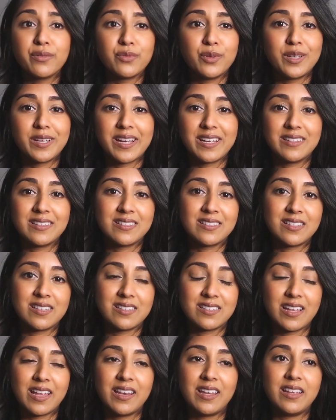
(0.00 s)
of weekends to
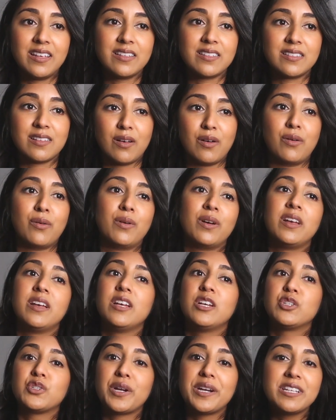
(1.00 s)
study, so
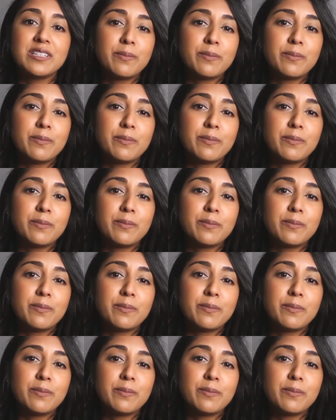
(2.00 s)
try